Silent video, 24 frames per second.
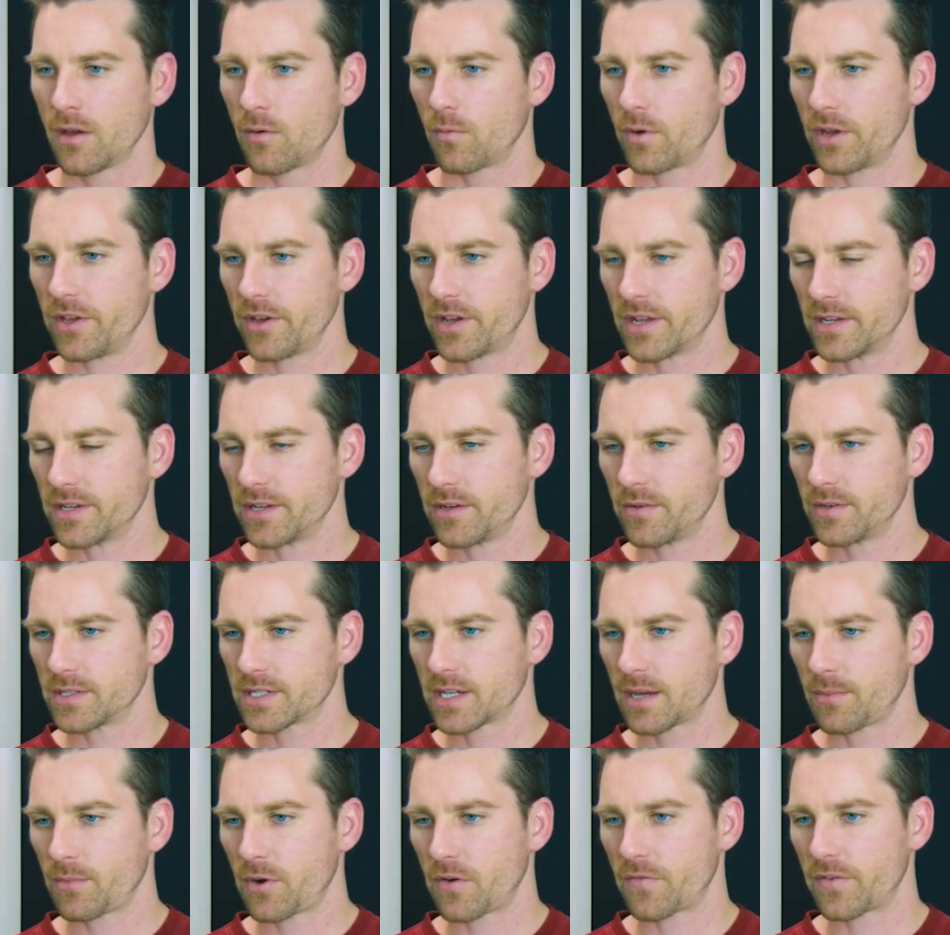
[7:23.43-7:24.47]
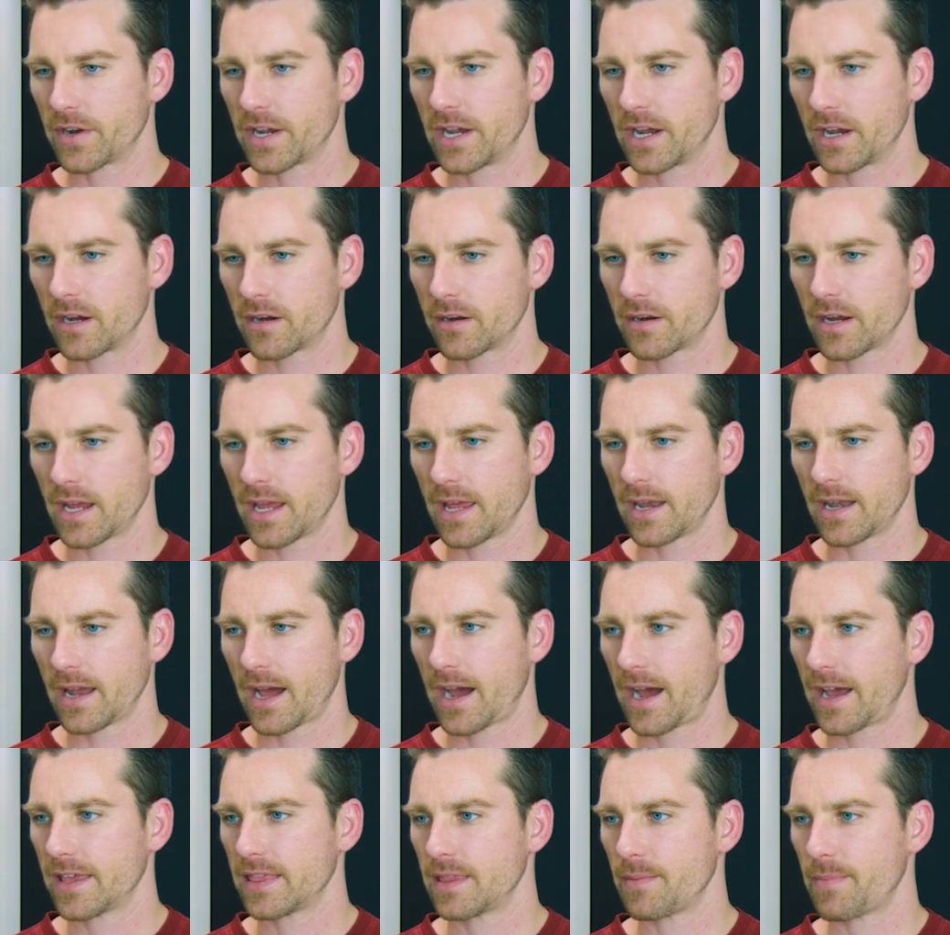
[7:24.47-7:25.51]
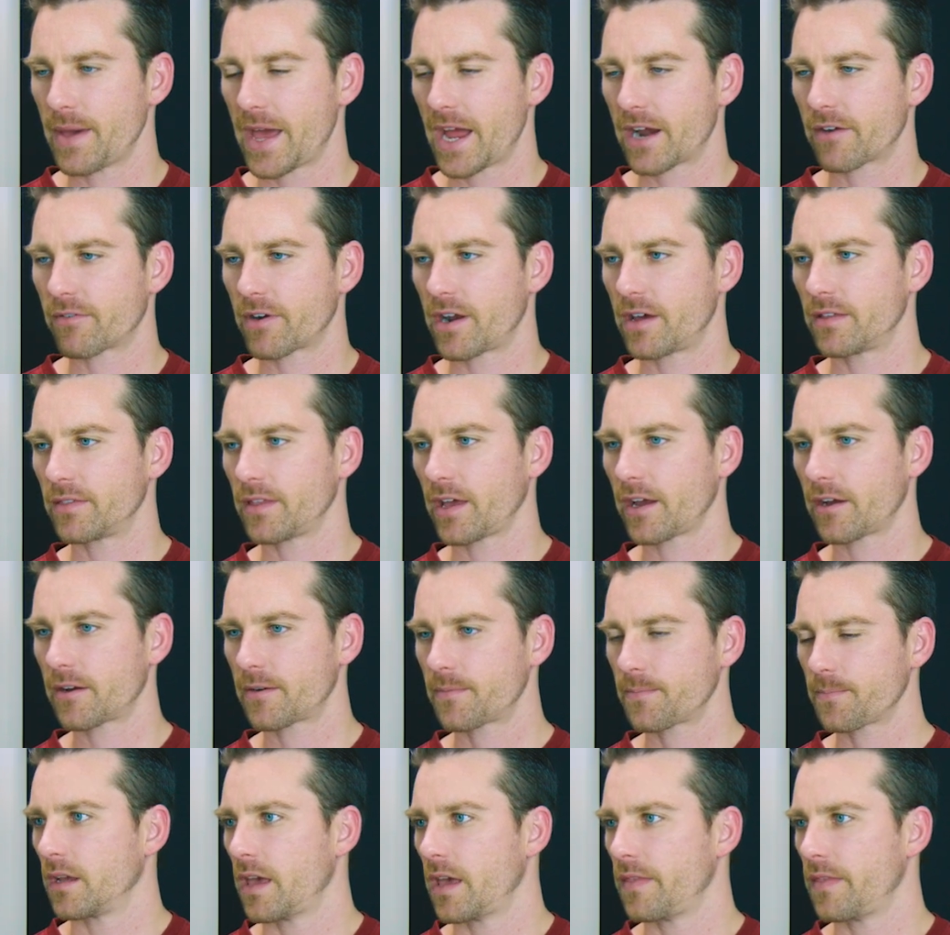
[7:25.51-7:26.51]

what you can do is come over here and hide the background layer,